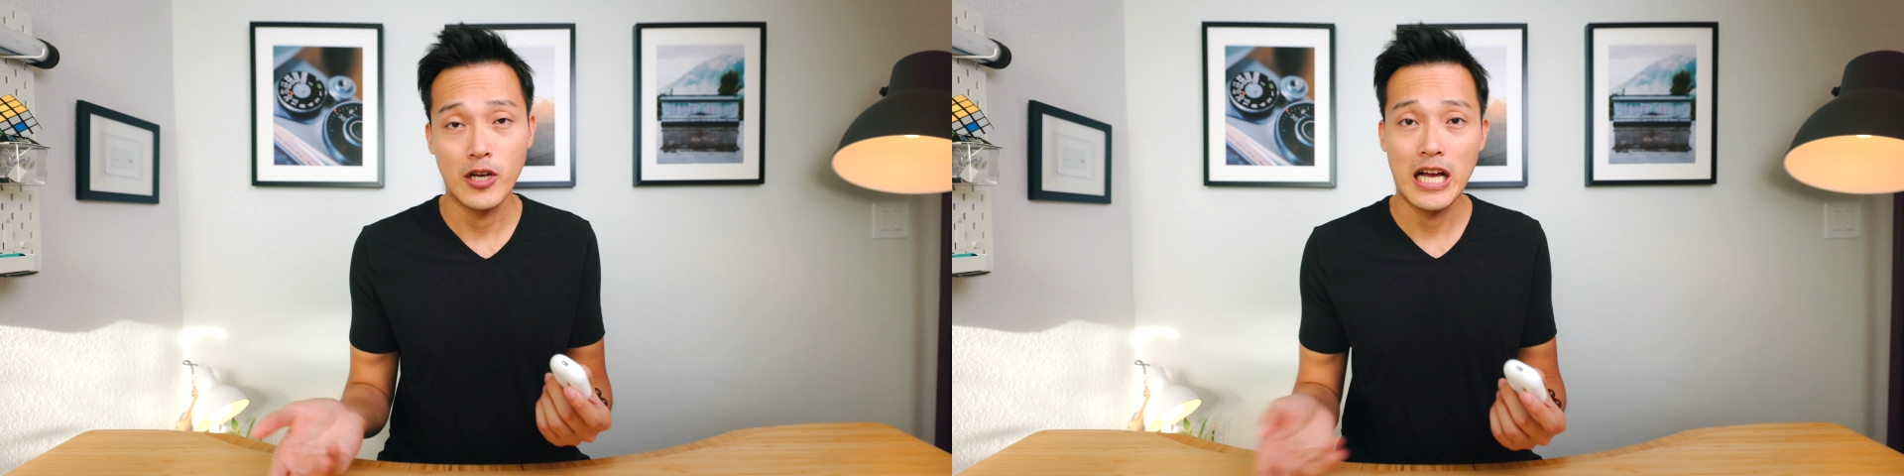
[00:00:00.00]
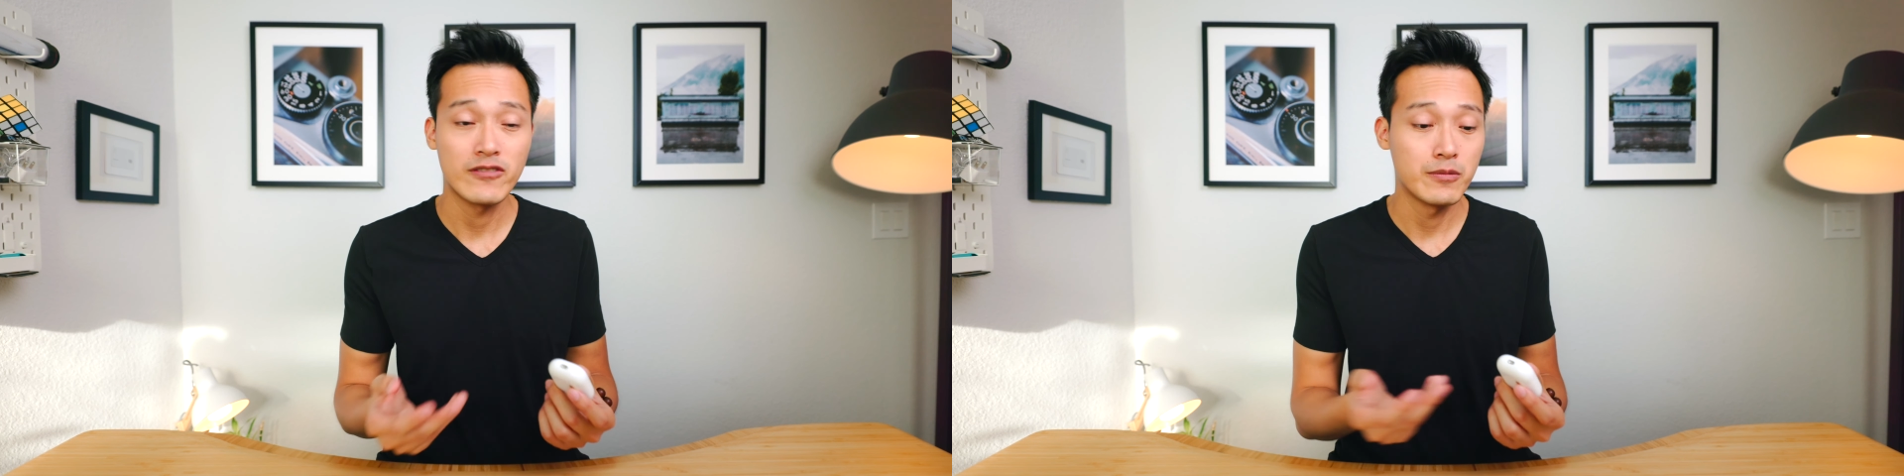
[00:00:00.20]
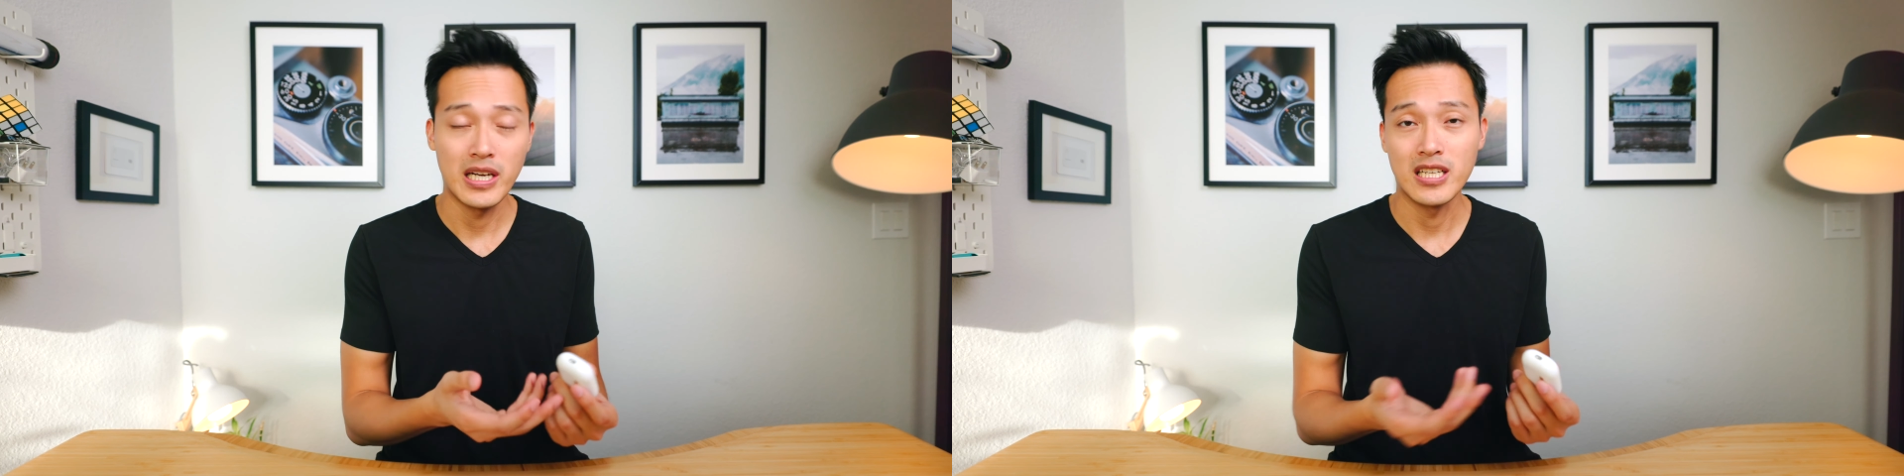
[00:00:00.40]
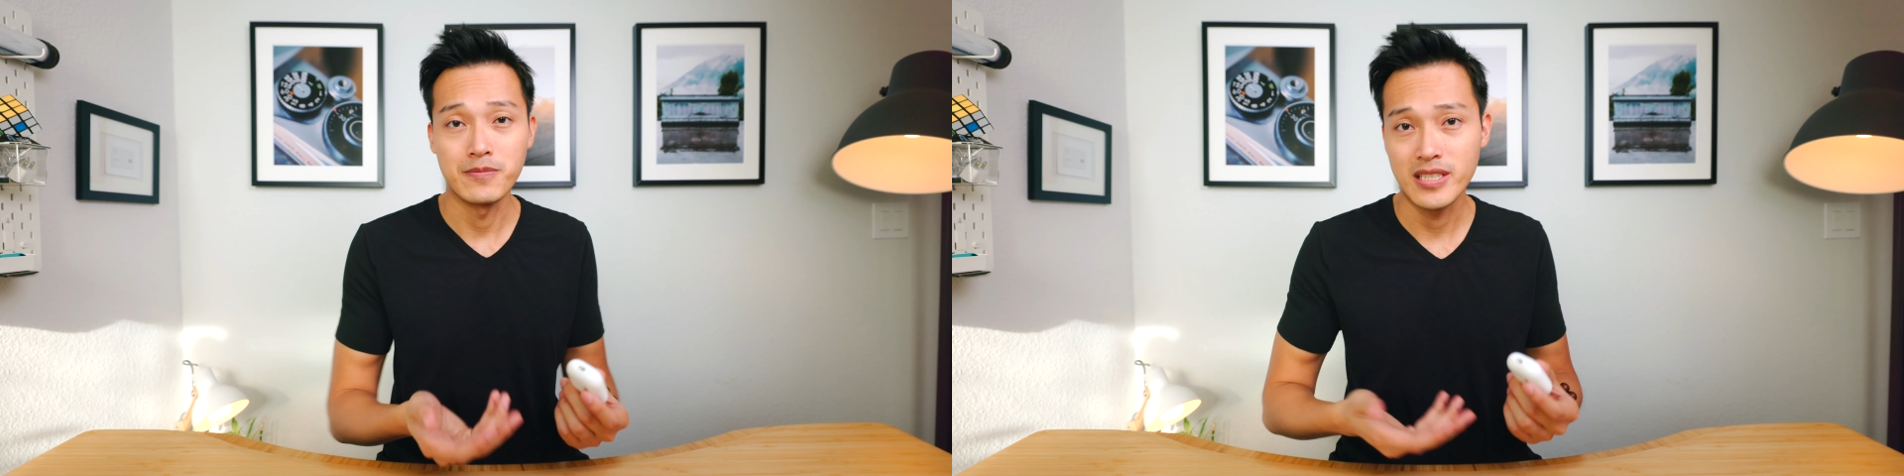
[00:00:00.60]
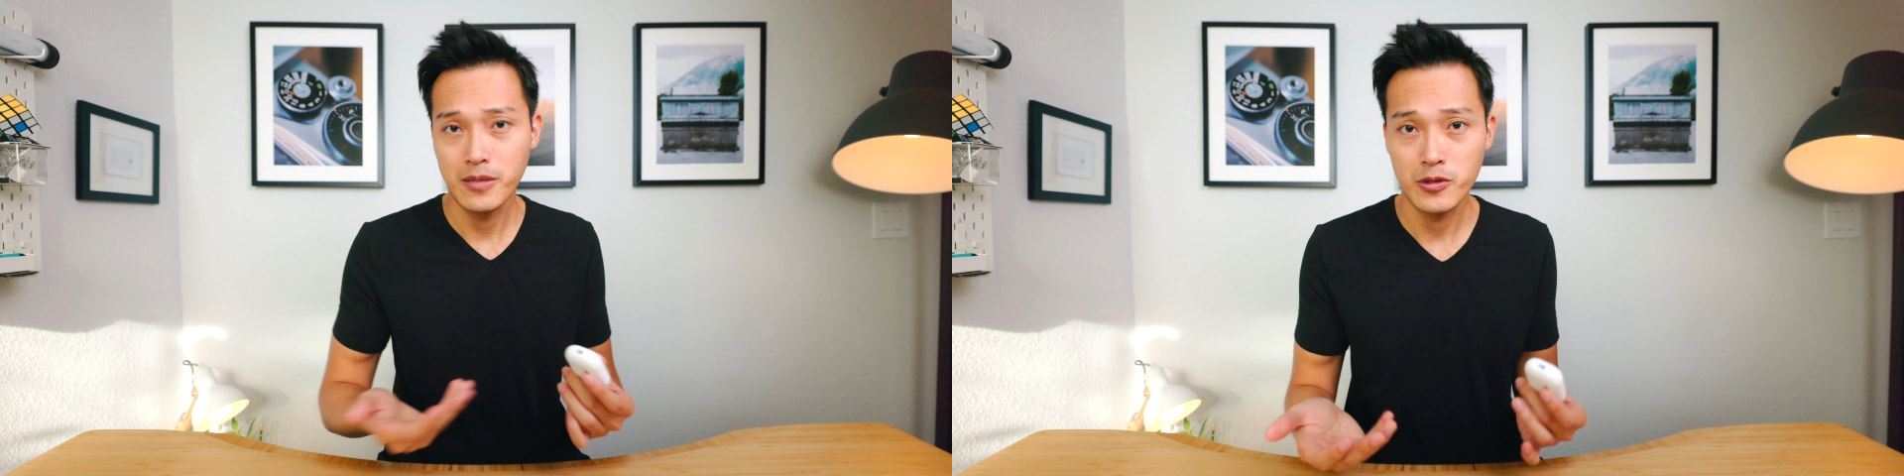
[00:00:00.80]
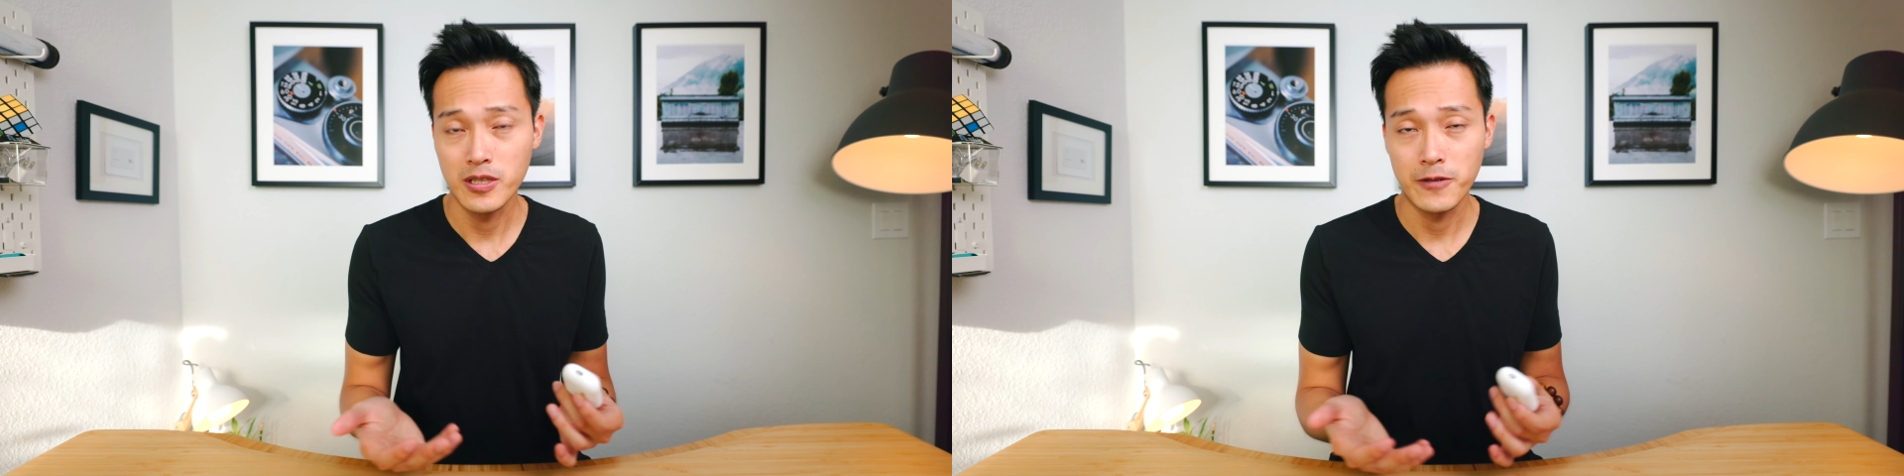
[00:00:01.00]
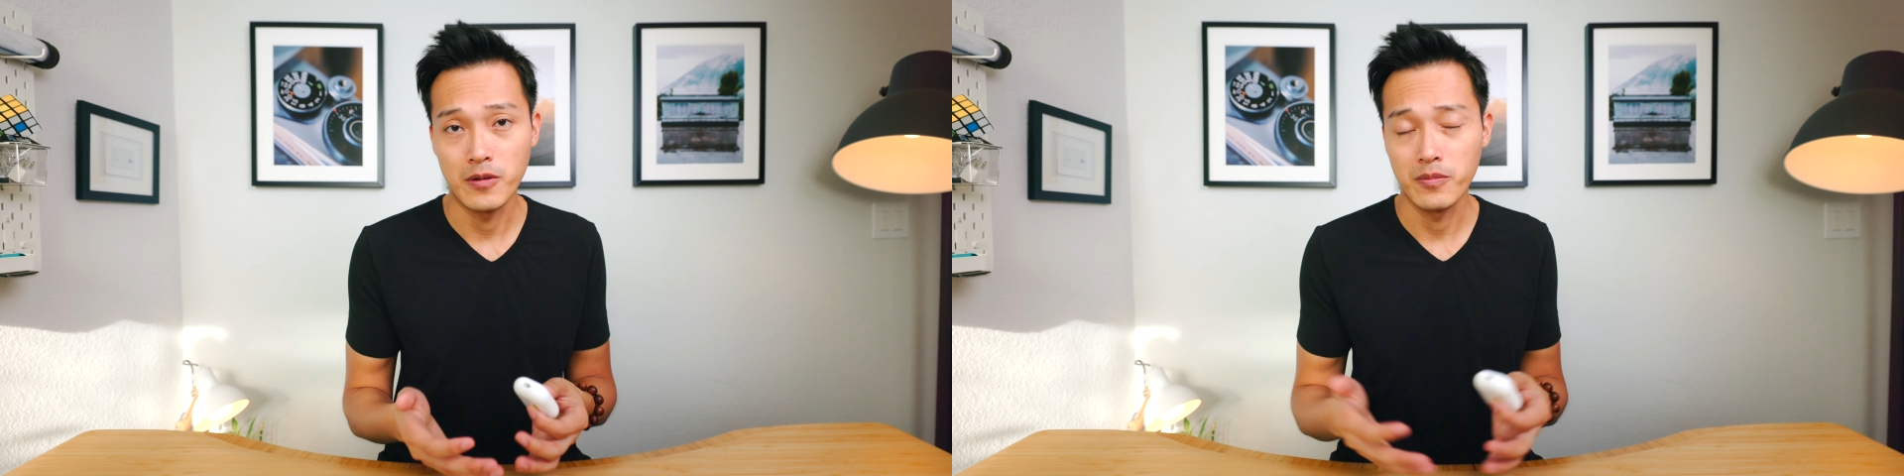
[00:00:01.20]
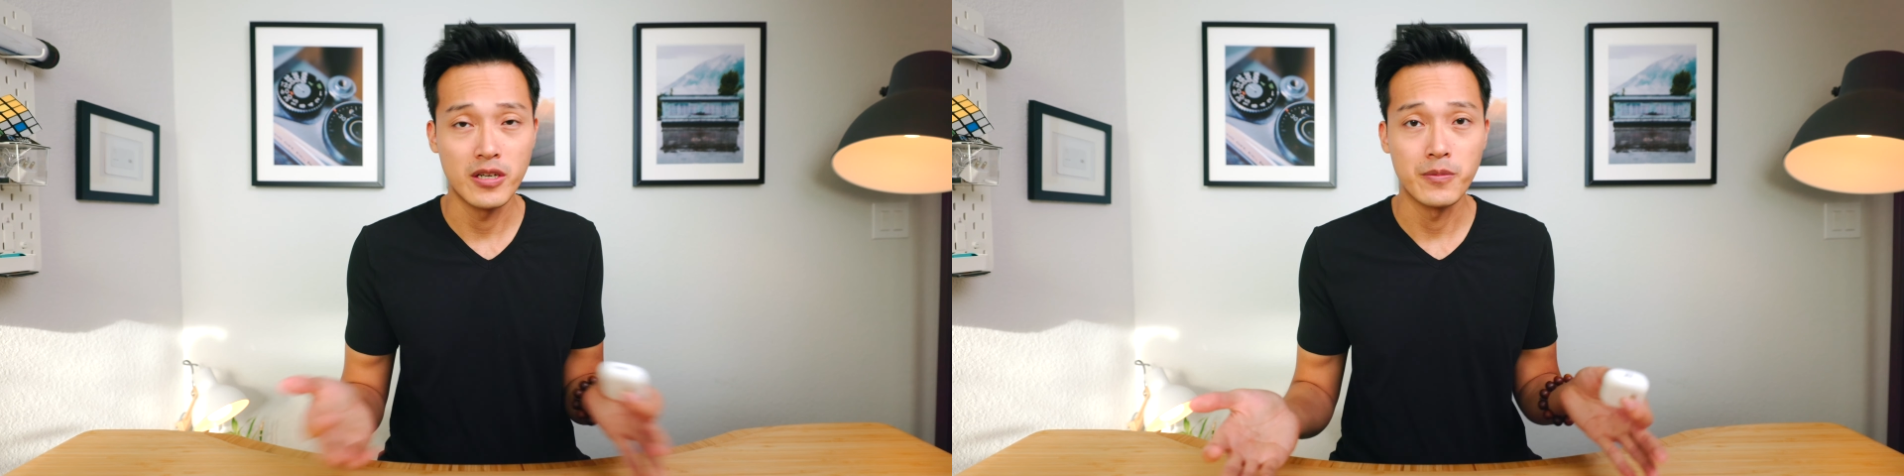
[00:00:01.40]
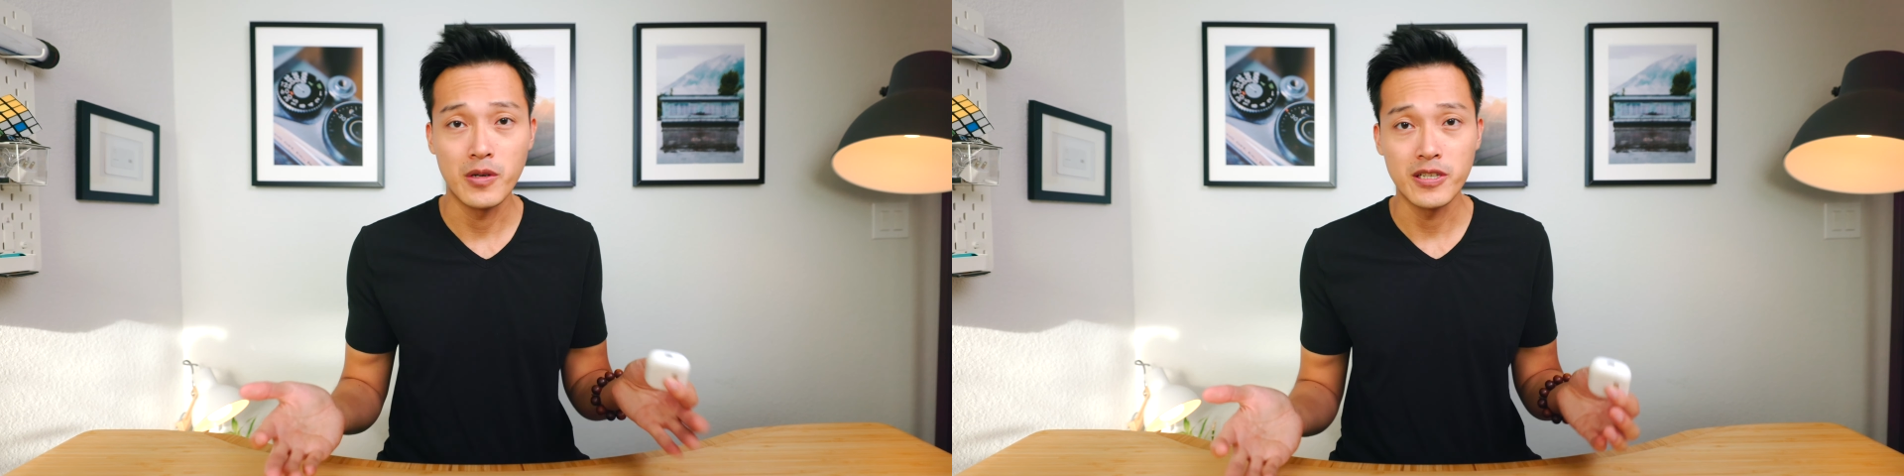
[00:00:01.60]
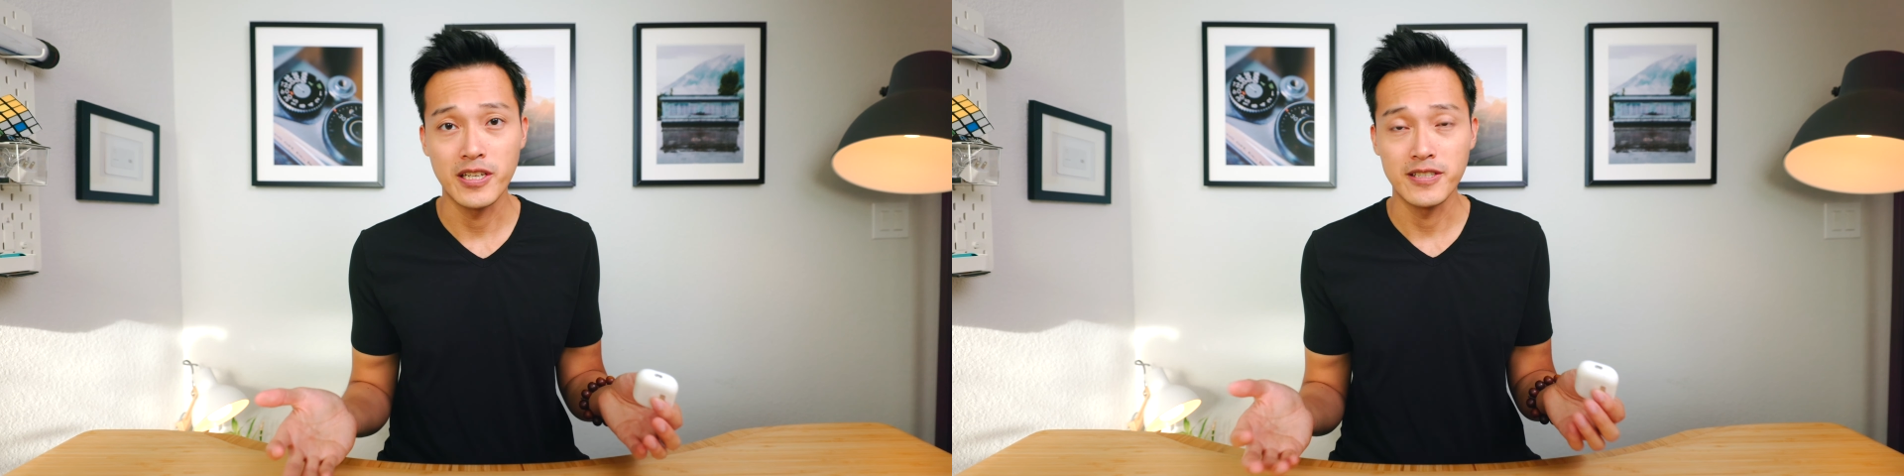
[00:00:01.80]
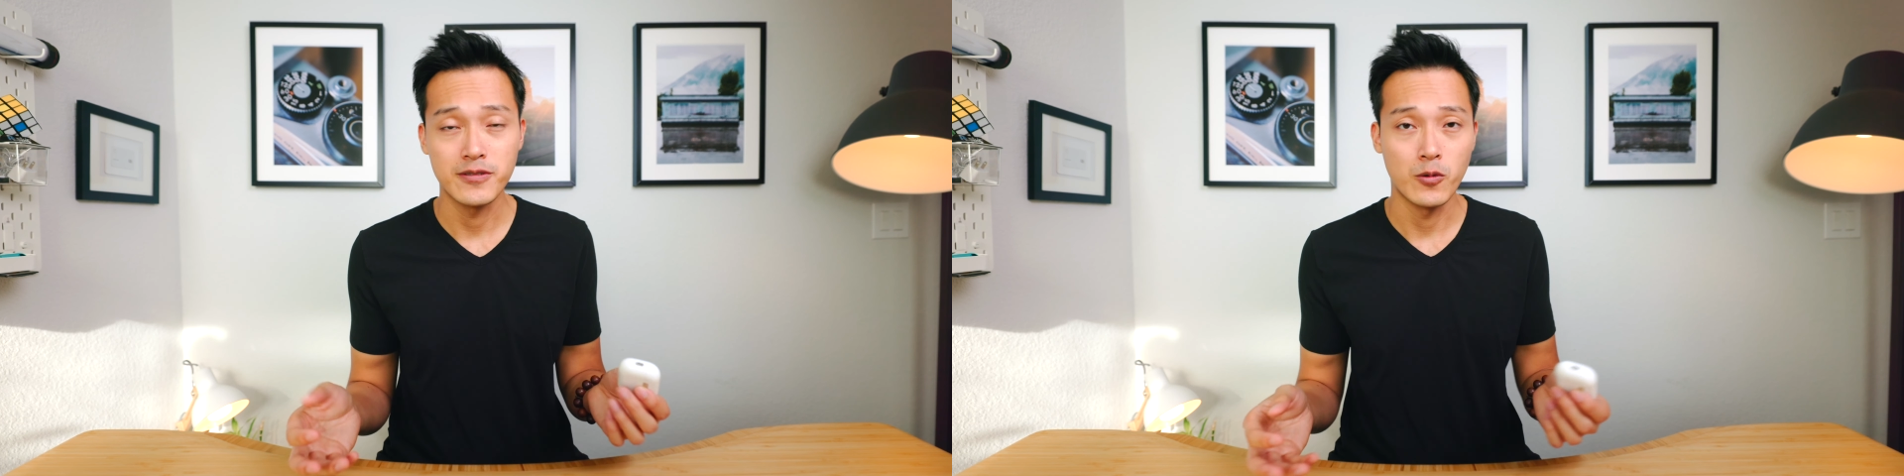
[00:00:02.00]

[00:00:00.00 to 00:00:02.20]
You have to buy them separately from third parties,